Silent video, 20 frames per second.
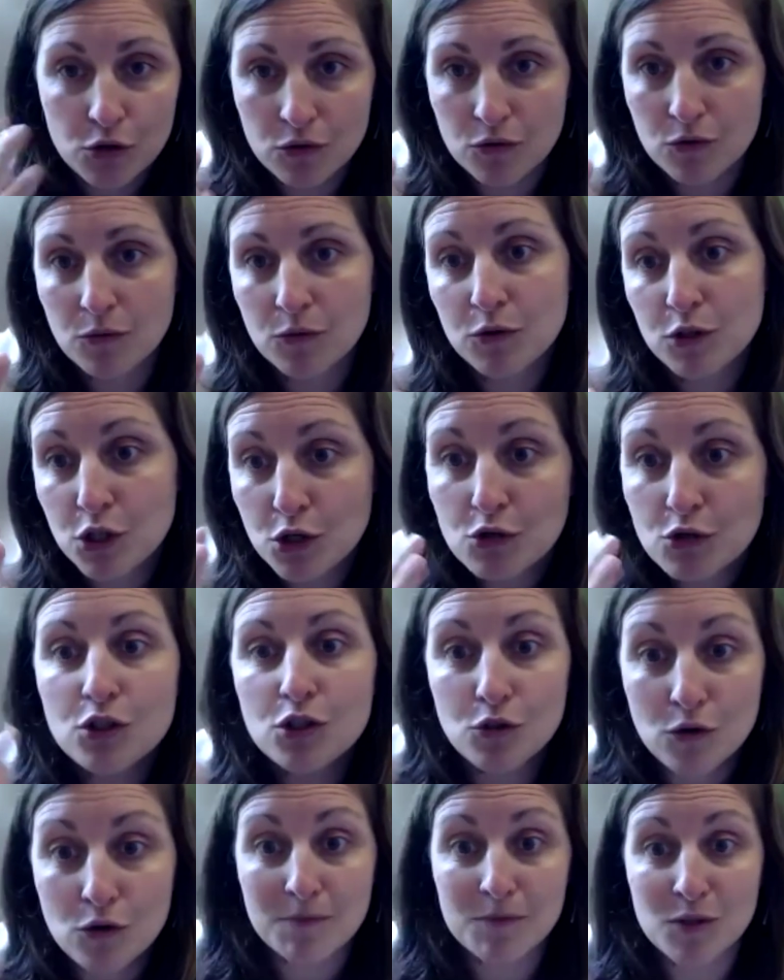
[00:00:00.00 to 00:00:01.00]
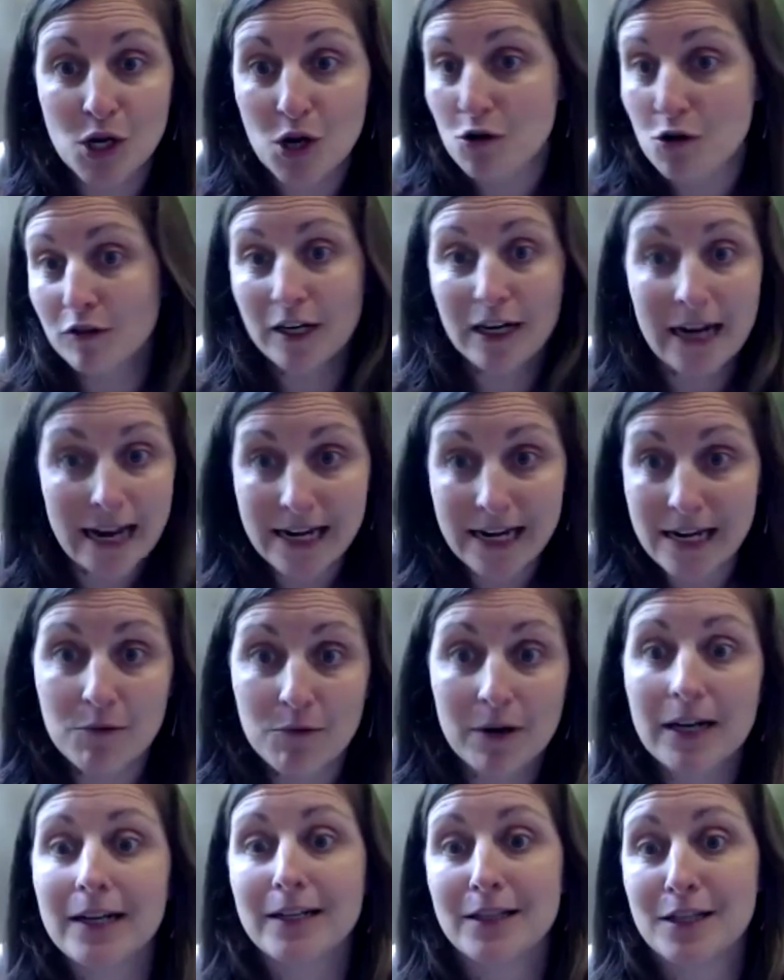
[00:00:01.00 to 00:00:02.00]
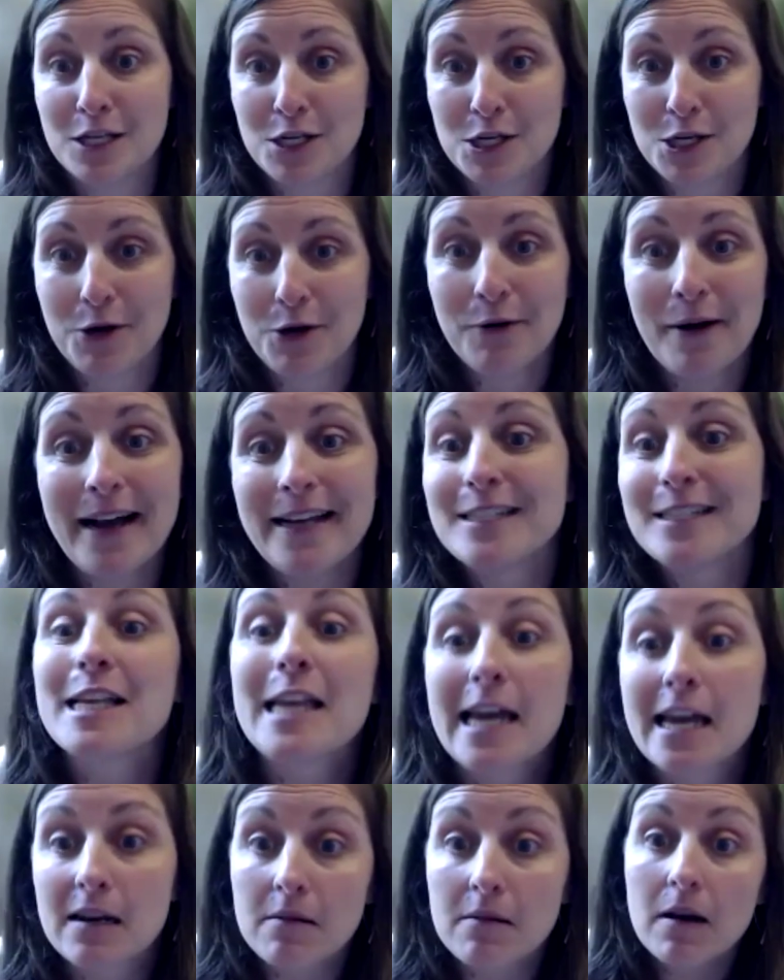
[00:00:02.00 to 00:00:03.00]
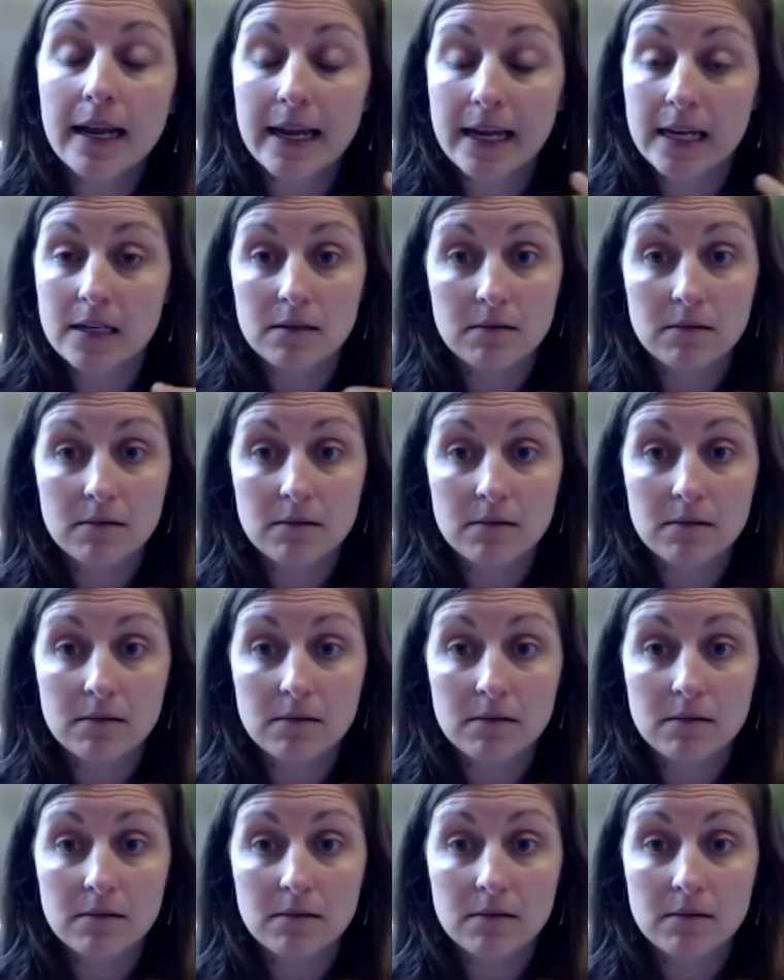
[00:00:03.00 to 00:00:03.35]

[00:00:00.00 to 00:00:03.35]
Two storms over anywhere in the US can